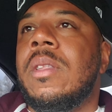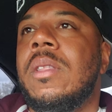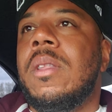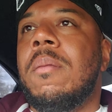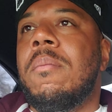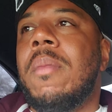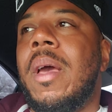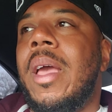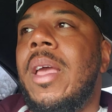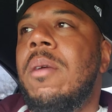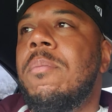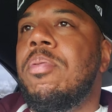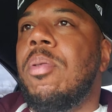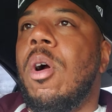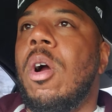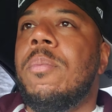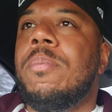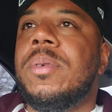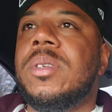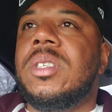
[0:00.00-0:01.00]
the main
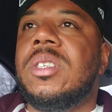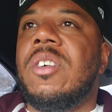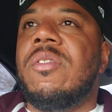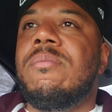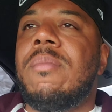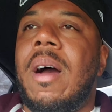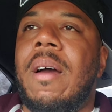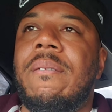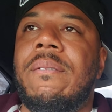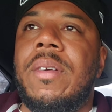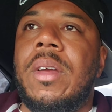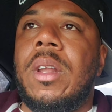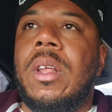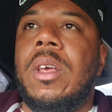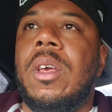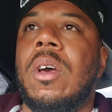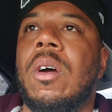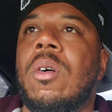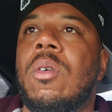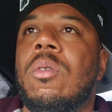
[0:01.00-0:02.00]
purpose of my
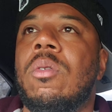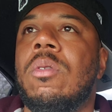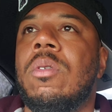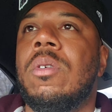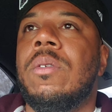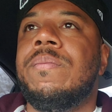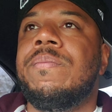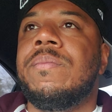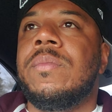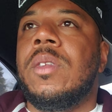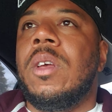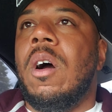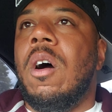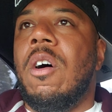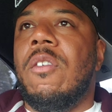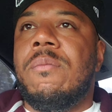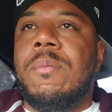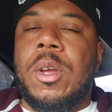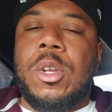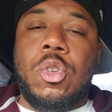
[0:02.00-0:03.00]
video,
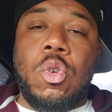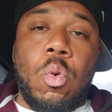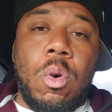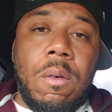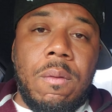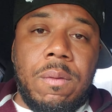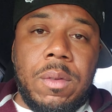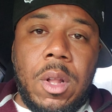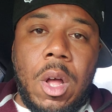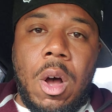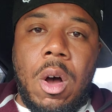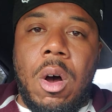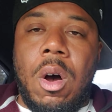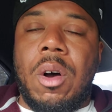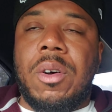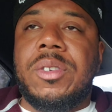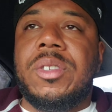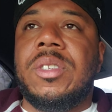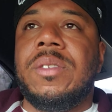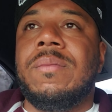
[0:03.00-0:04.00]
of me doing
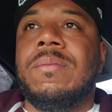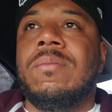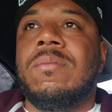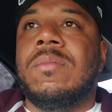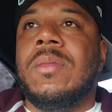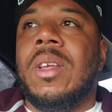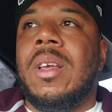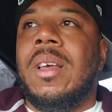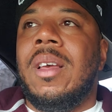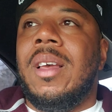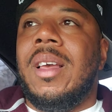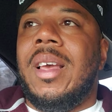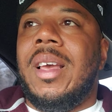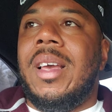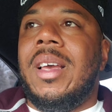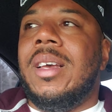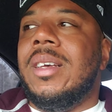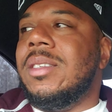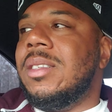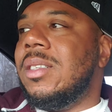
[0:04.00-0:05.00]
vlogs,
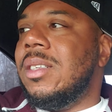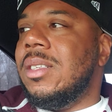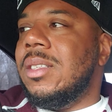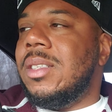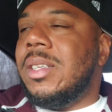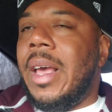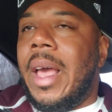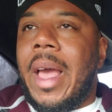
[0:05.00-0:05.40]
is to